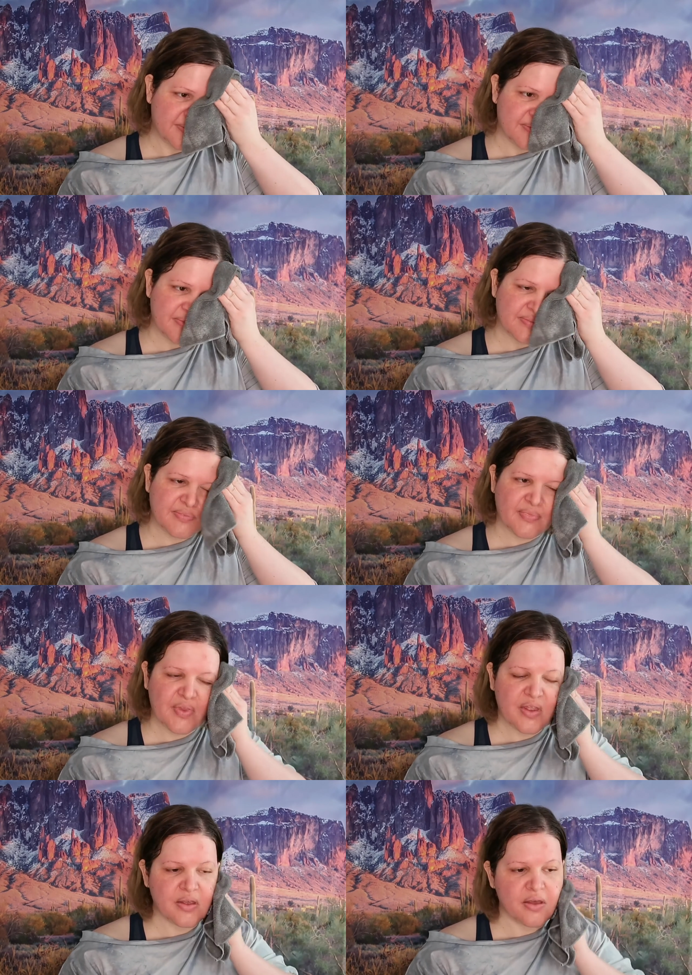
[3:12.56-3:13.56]

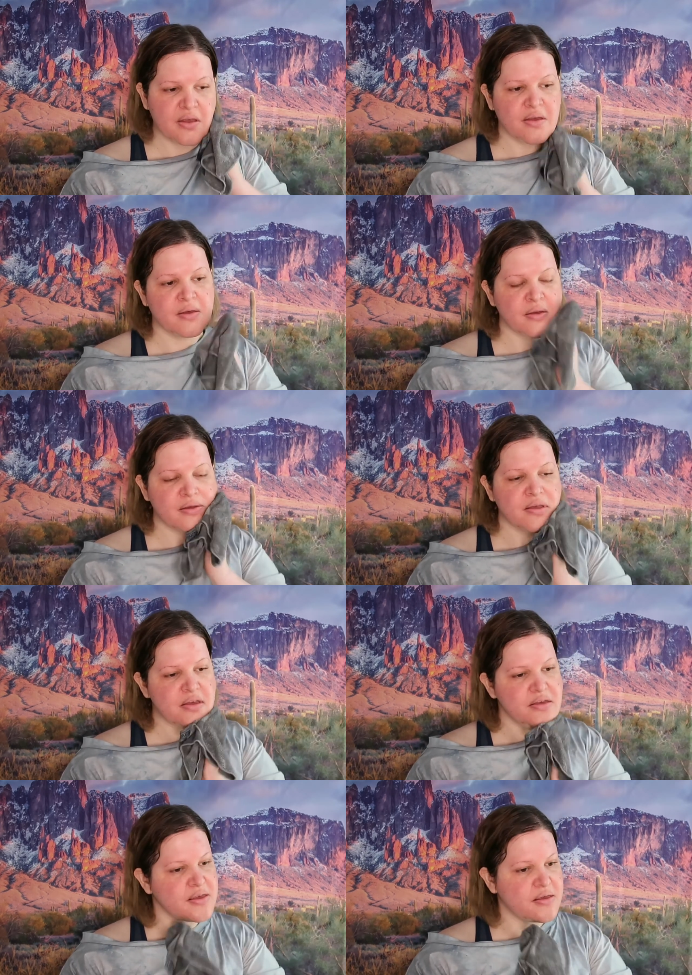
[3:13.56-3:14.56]

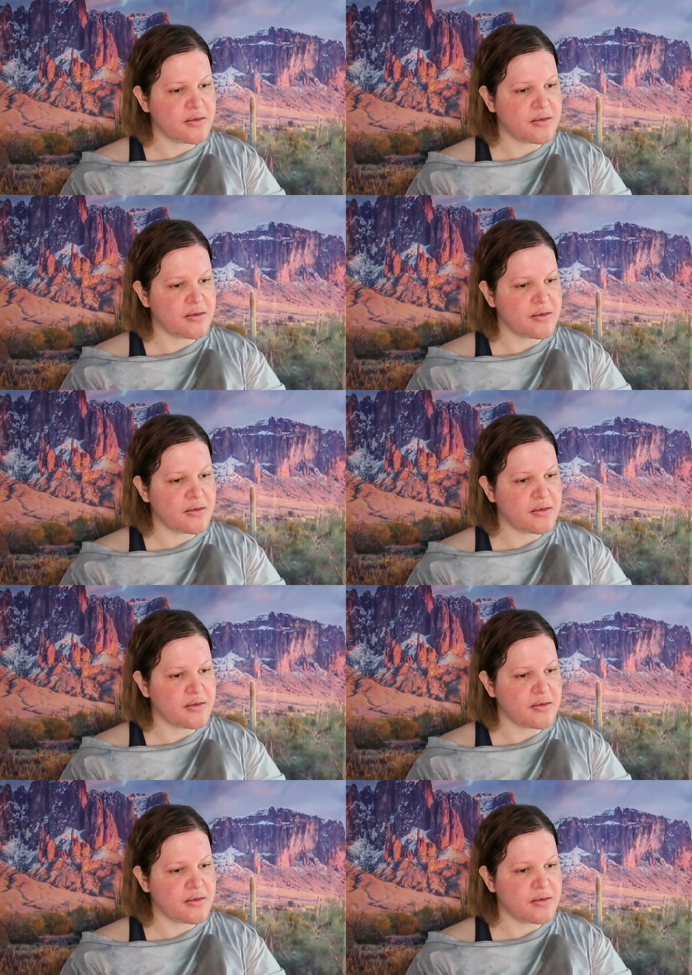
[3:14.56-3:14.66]
Nothing is said.